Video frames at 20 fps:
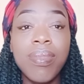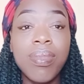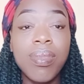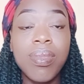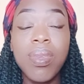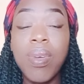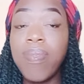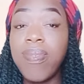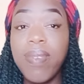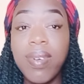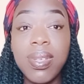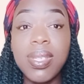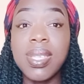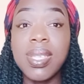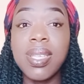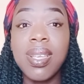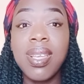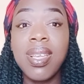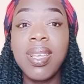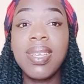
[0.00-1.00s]
Of course,
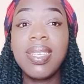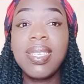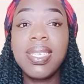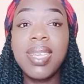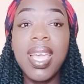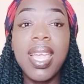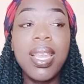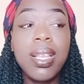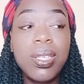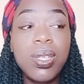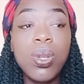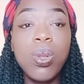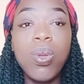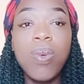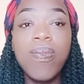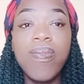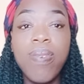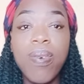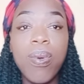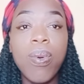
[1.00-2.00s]
she had to look
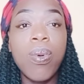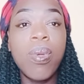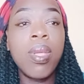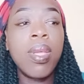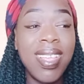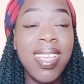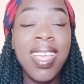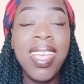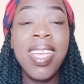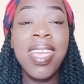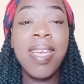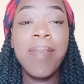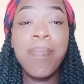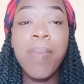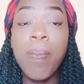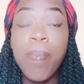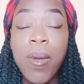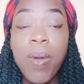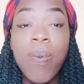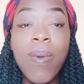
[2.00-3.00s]
for
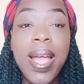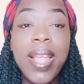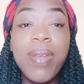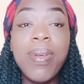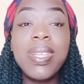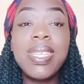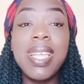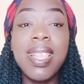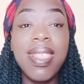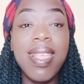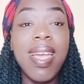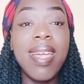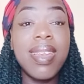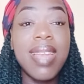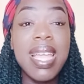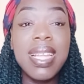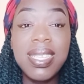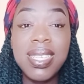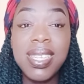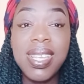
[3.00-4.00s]
people who are not in their
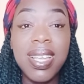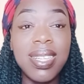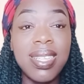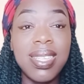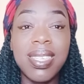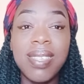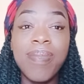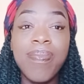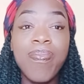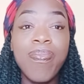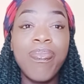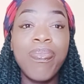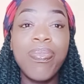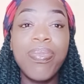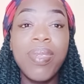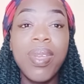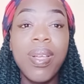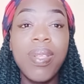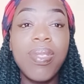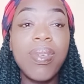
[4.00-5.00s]
right sense.
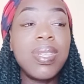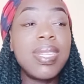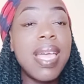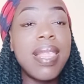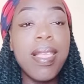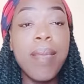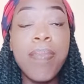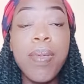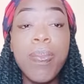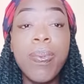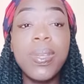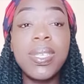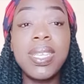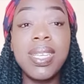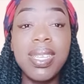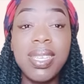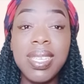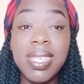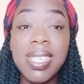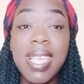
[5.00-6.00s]
Those are the people she
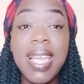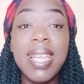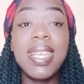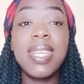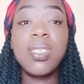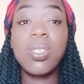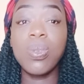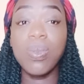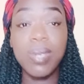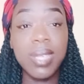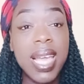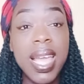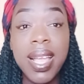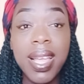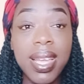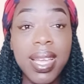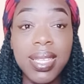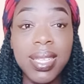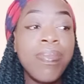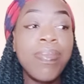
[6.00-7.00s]
decided to
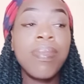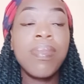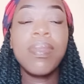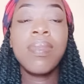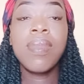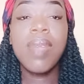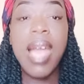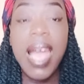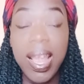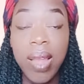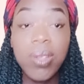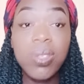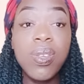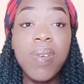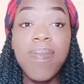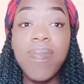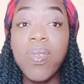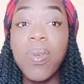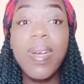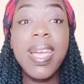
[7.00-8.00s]
target. A lot
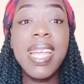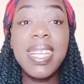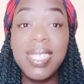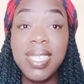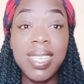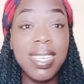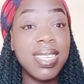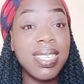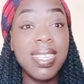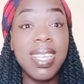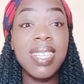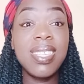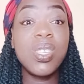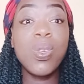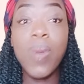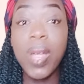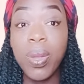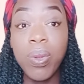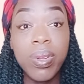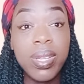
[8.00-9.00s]
of UK citizens who
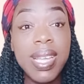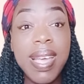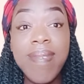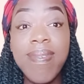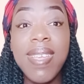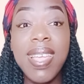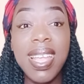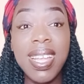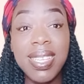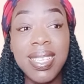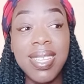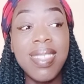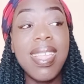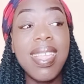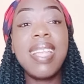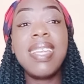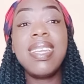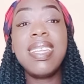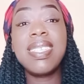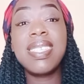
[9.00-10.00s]
are not having it, they
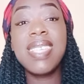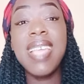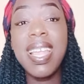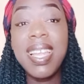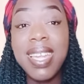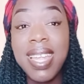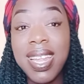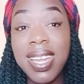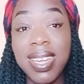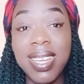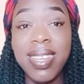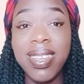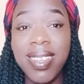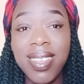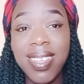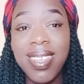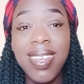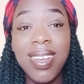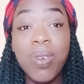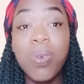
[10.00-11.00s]
descended
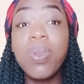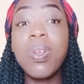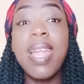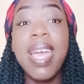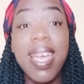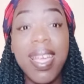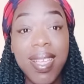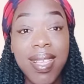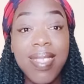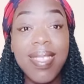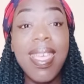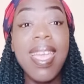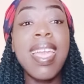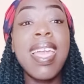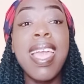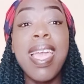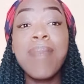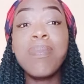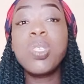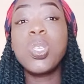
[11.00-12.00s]
on her. They
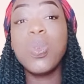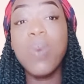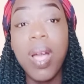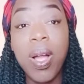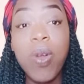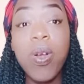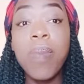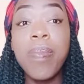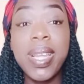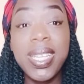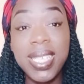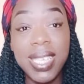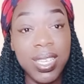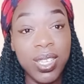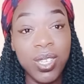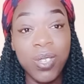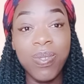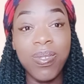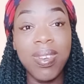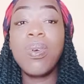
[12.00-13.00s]
came to our comment
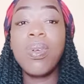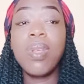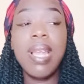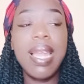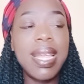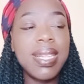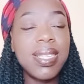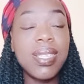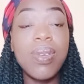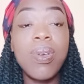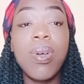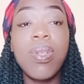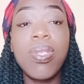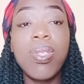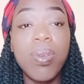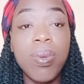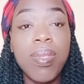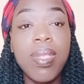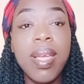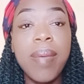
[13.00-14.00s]
section. Let's go
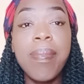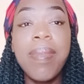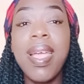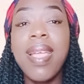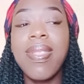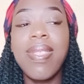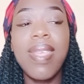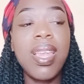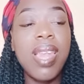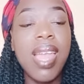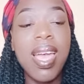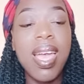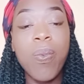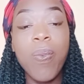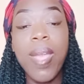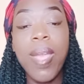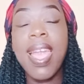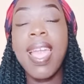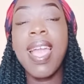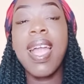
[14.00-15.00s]
through them and then
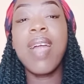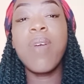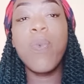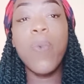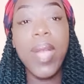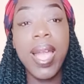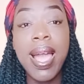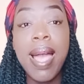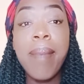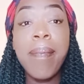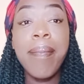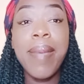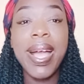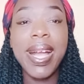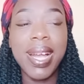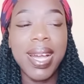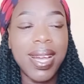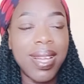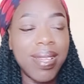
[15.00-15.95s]
we come back